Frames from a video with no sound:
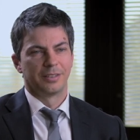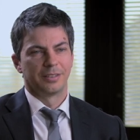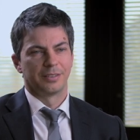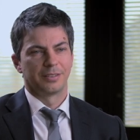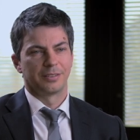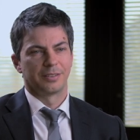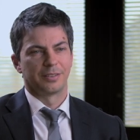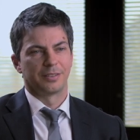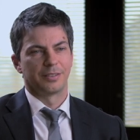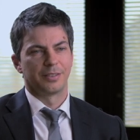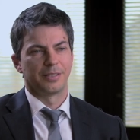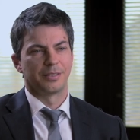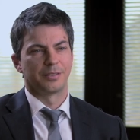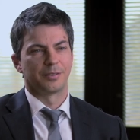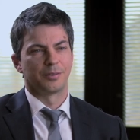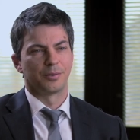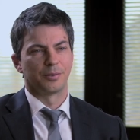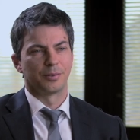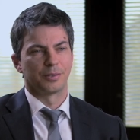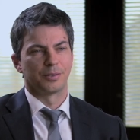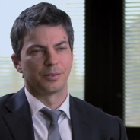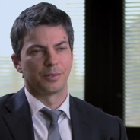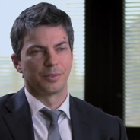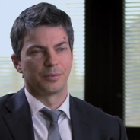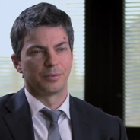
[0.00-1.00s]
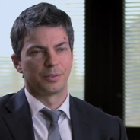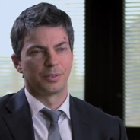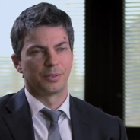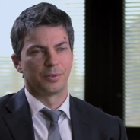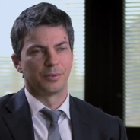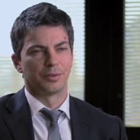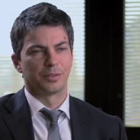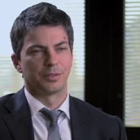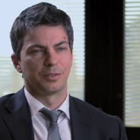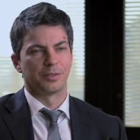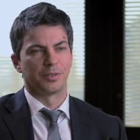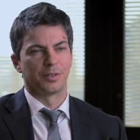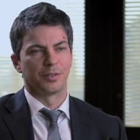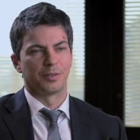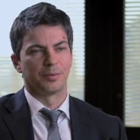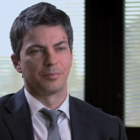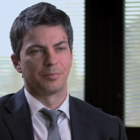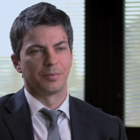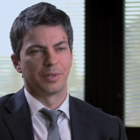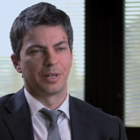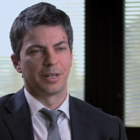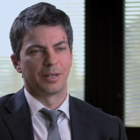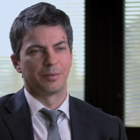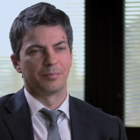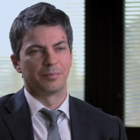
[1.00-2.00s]
So these are all sort of
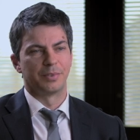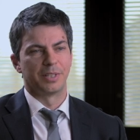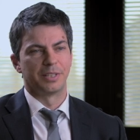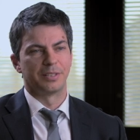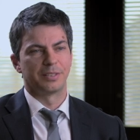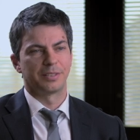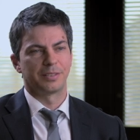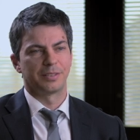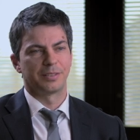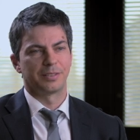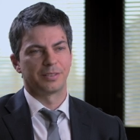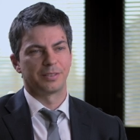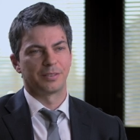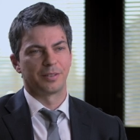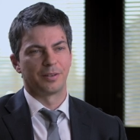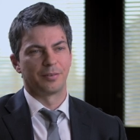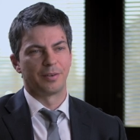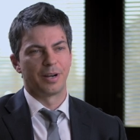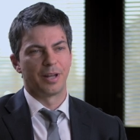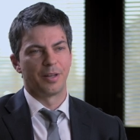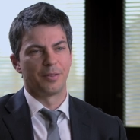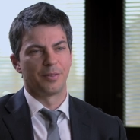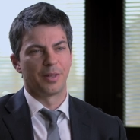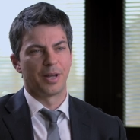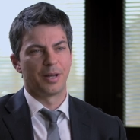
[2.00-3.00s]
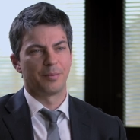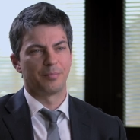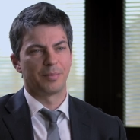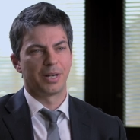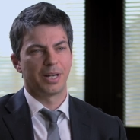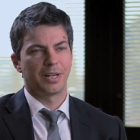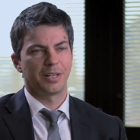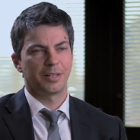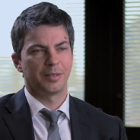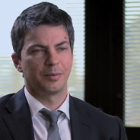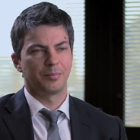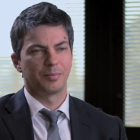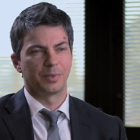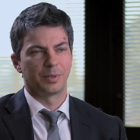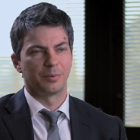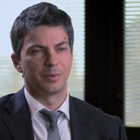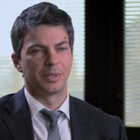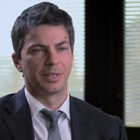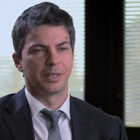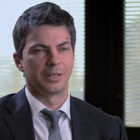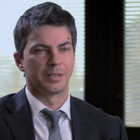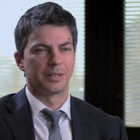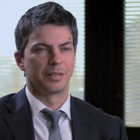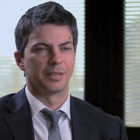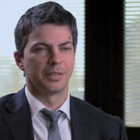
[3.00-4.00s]
short-term risks around that market, but
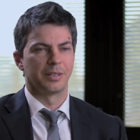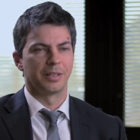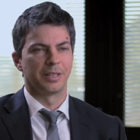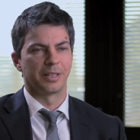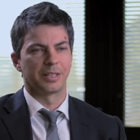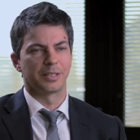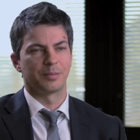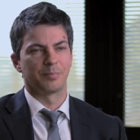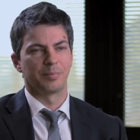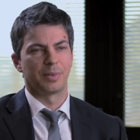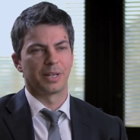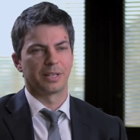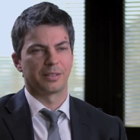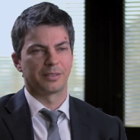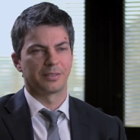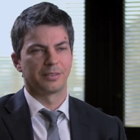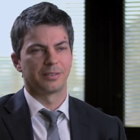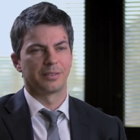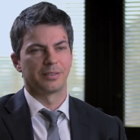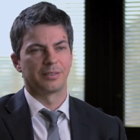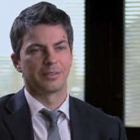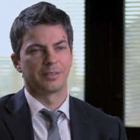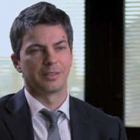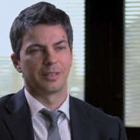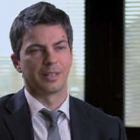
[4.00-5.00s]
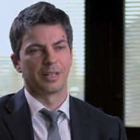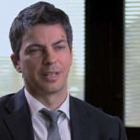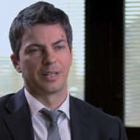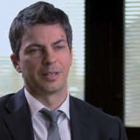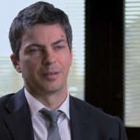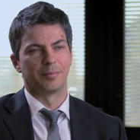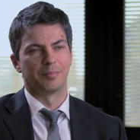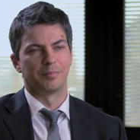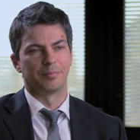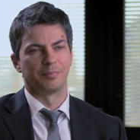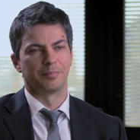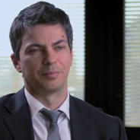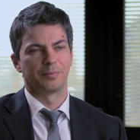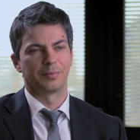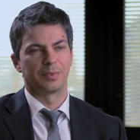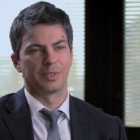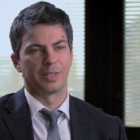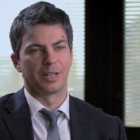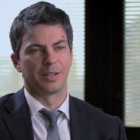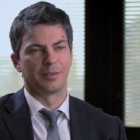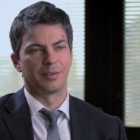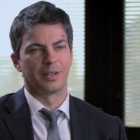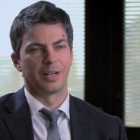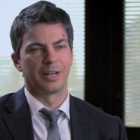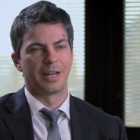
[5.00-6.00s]
we expect
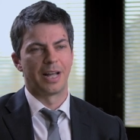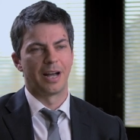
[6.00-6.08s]
an